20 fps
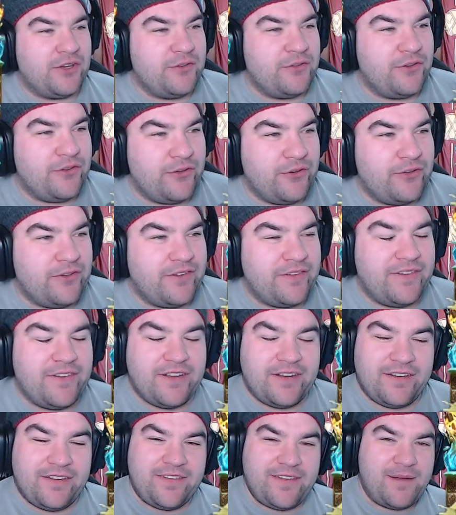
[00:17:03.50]
to do just
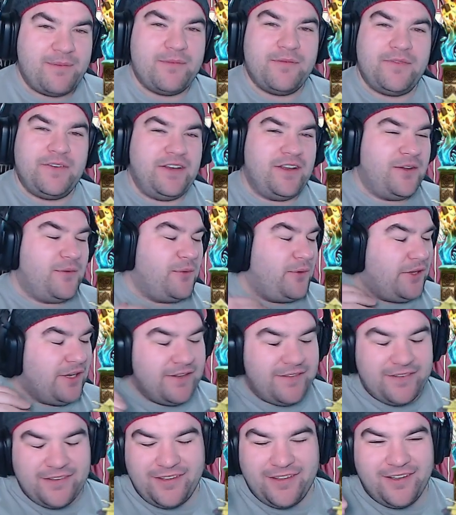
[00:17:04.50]
like a summon video. We'll
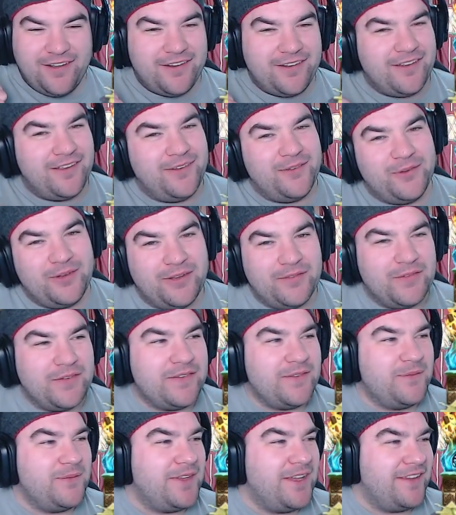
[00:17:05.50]
get to Garka, we'll give her
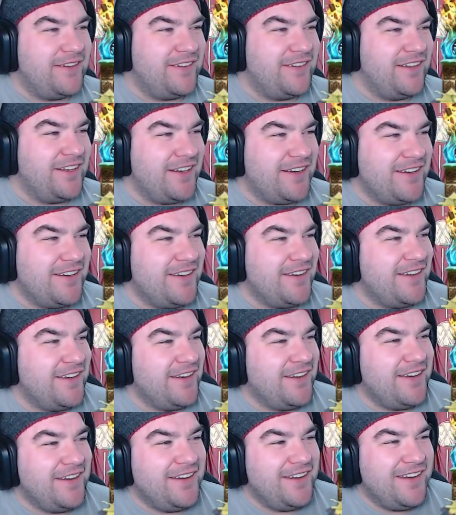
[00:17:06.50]
some testing.
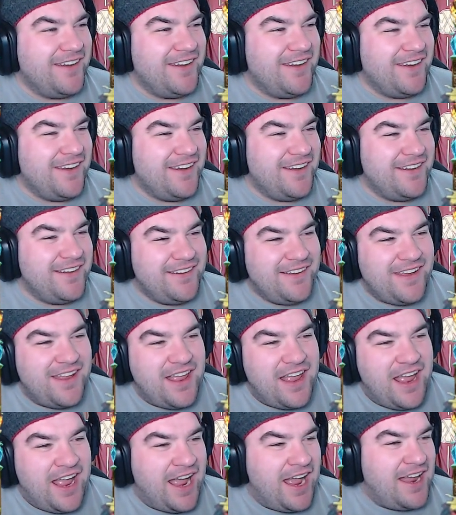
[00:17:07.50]

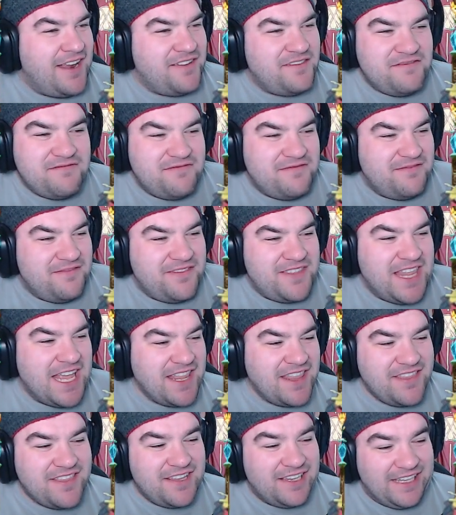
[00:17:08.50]
And
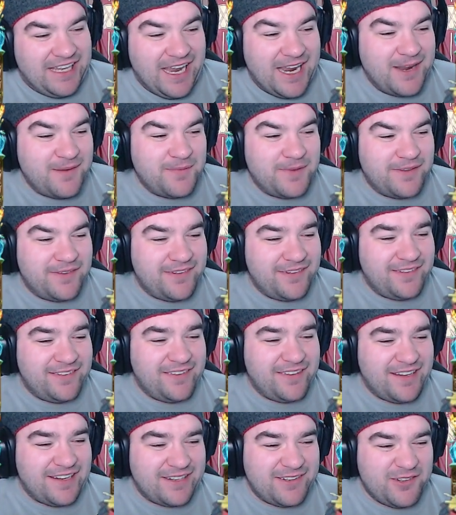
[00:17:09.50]
then the game is
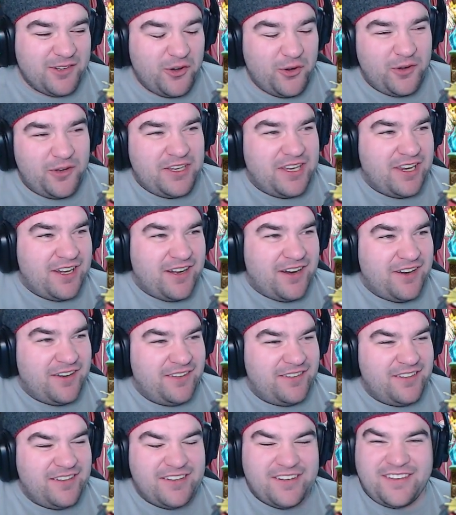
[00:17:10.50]
just like, oh, you know,
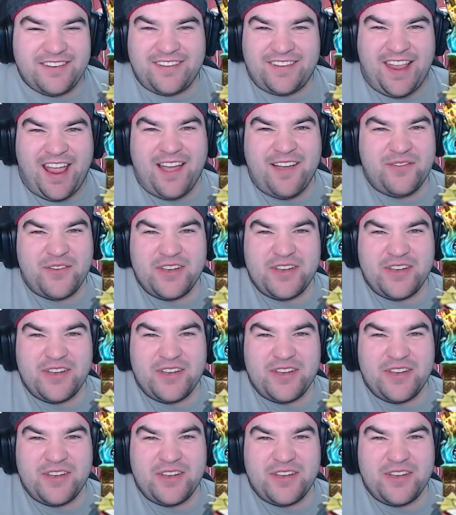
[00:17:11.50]
you could just have her